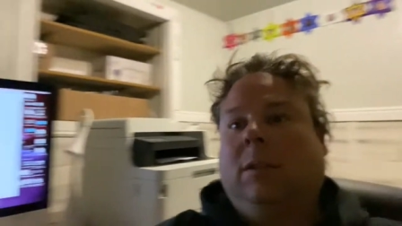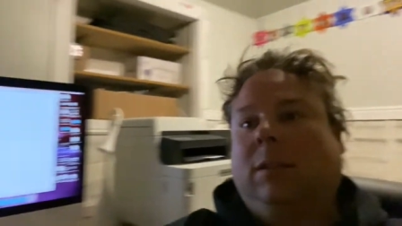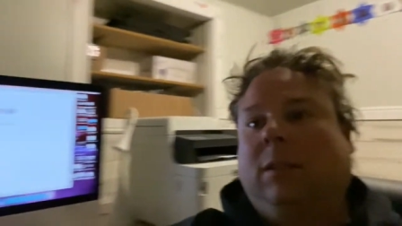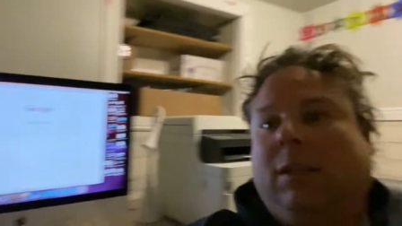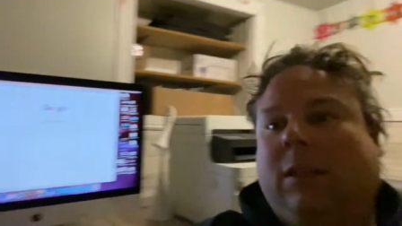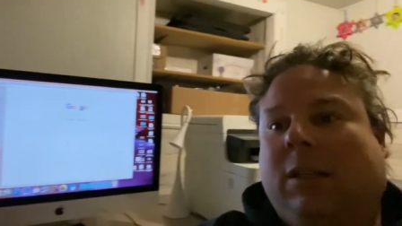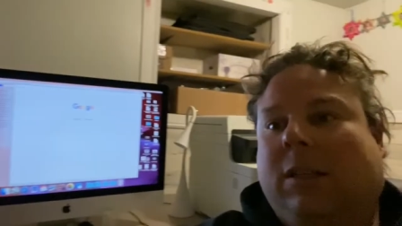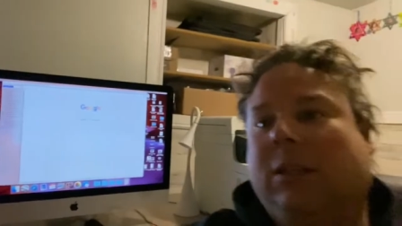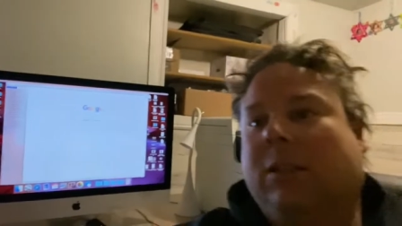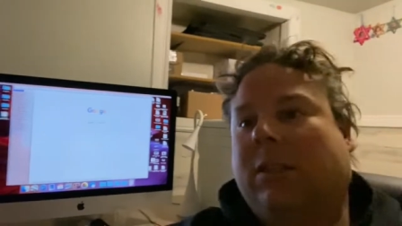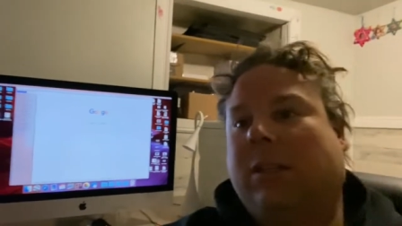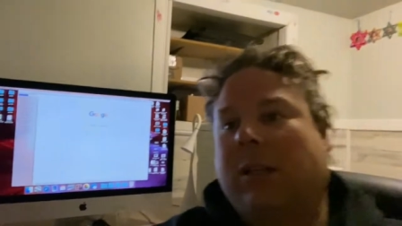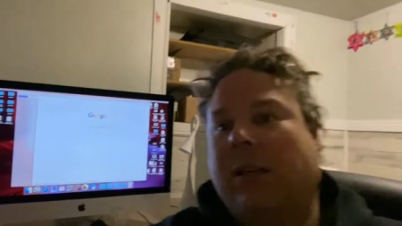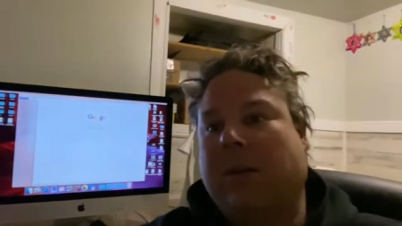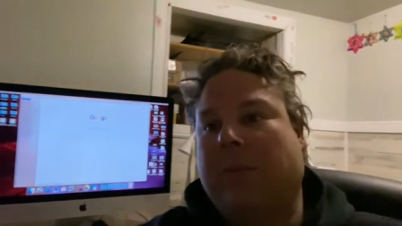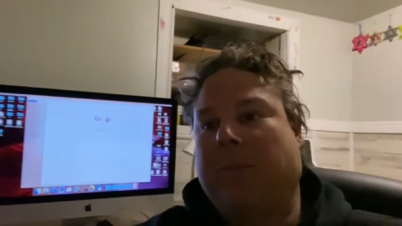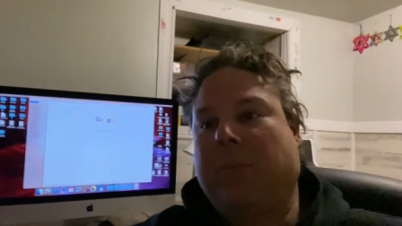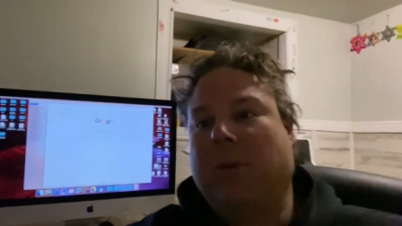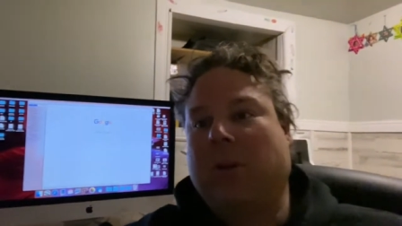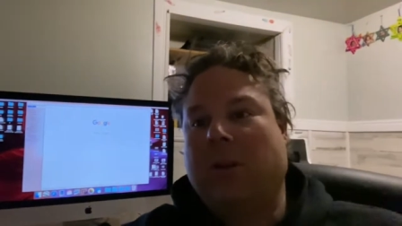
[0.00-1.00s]
there's the
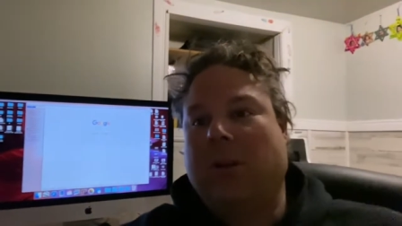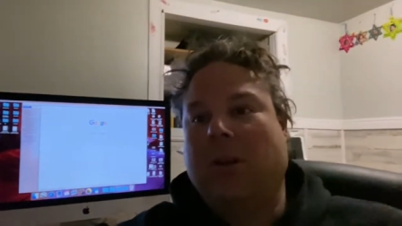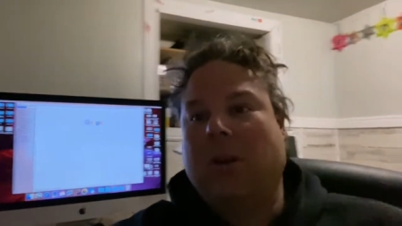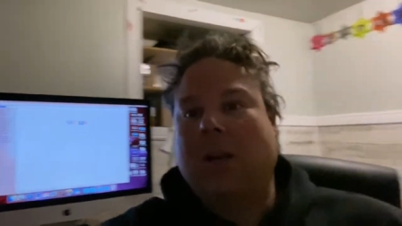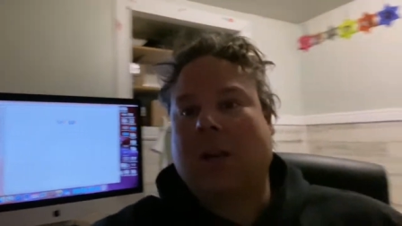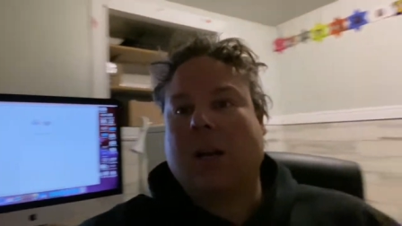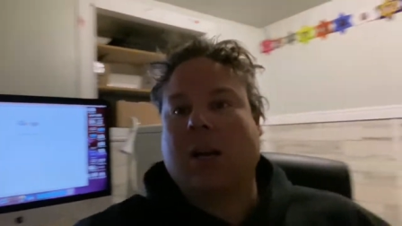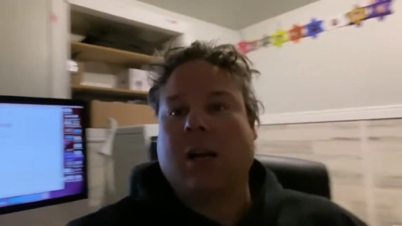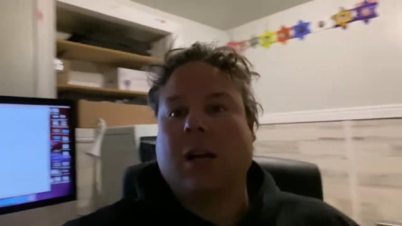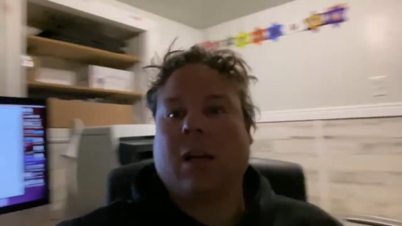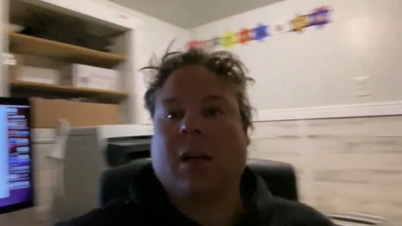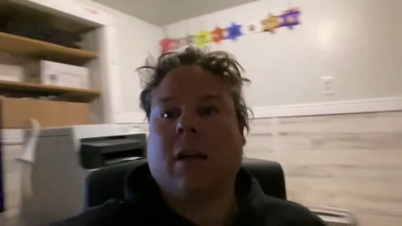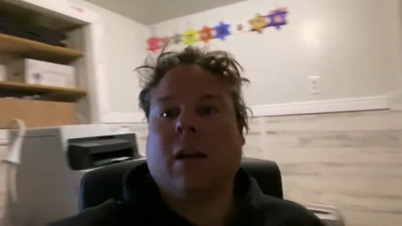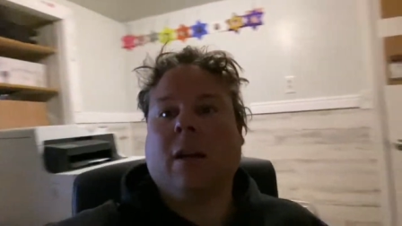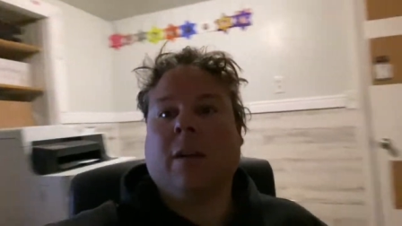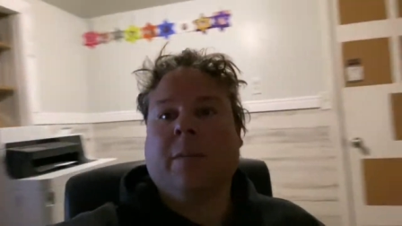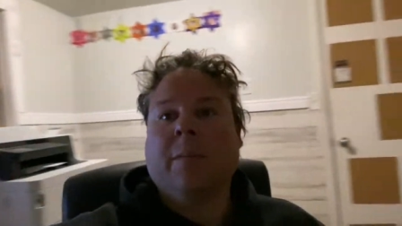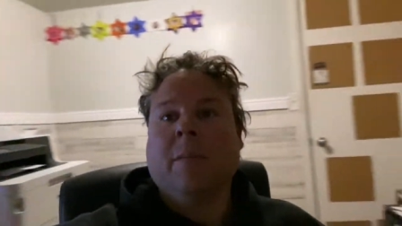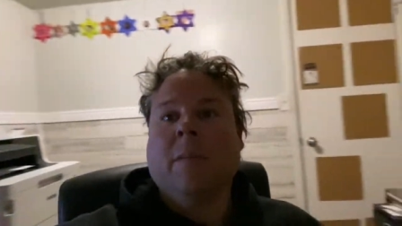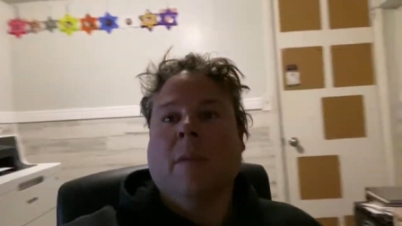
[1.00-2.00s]
computer,
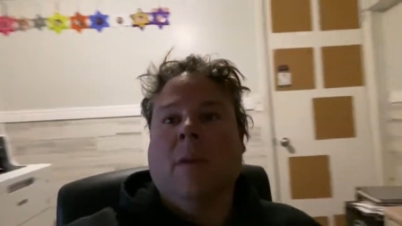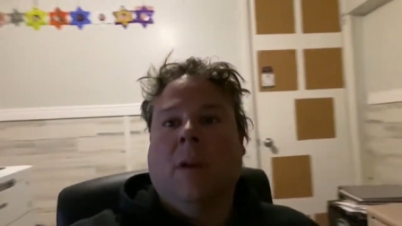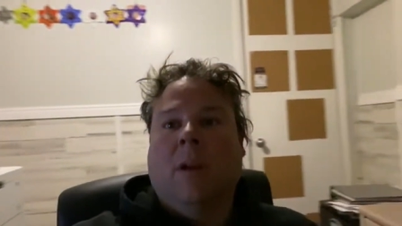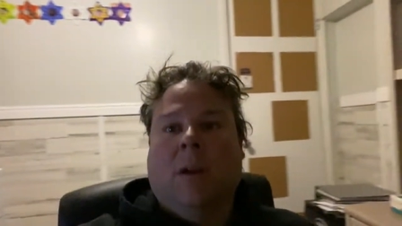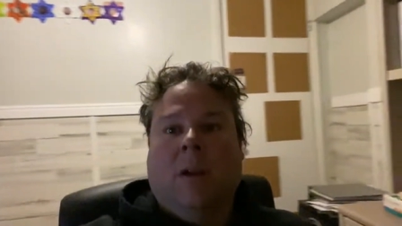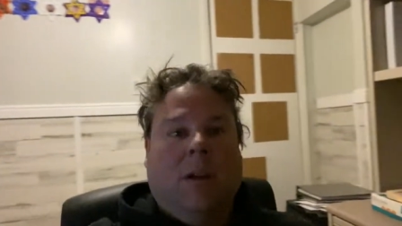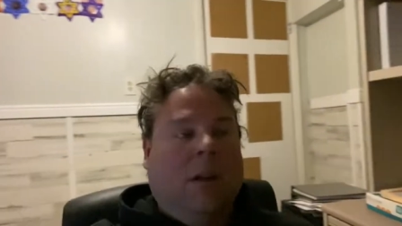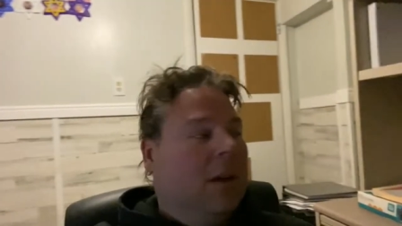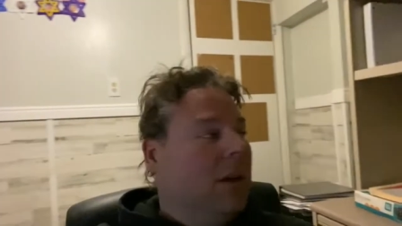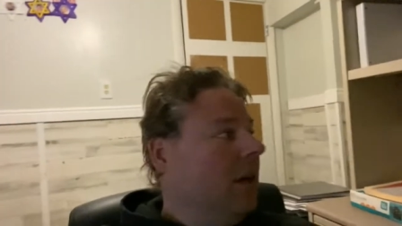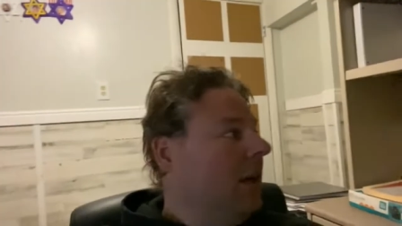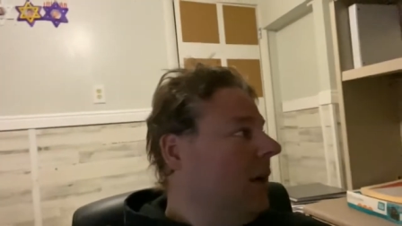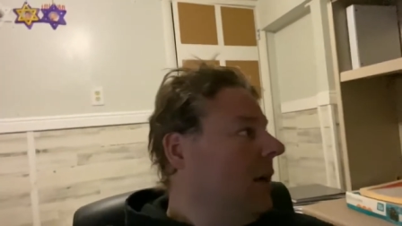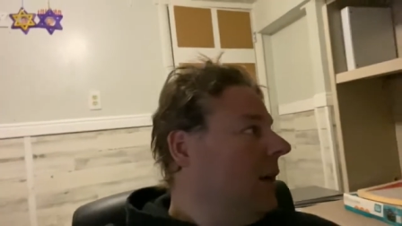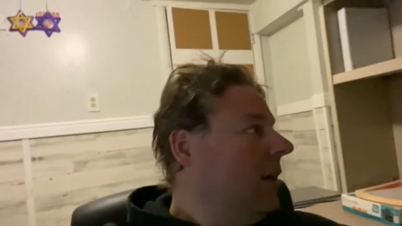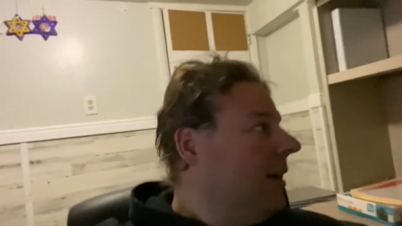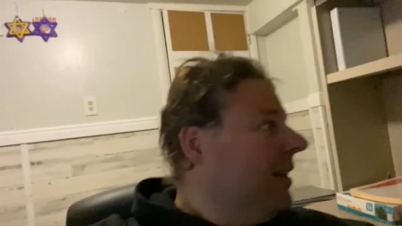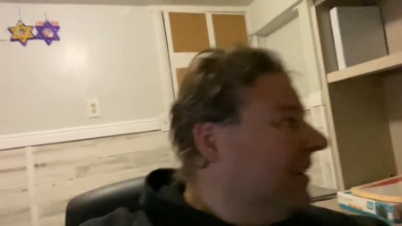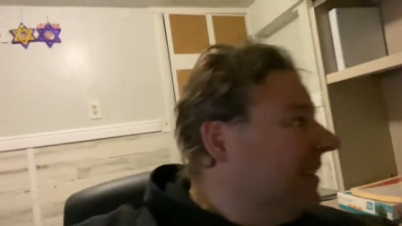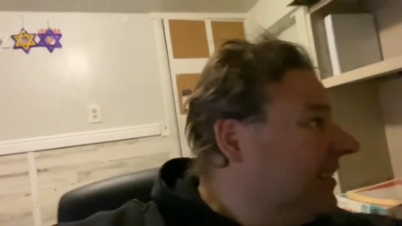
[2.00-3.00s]

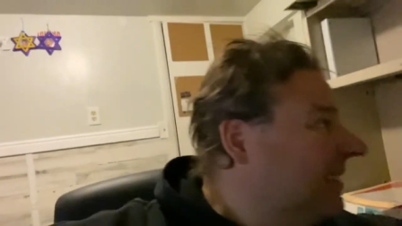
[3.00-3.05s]
it's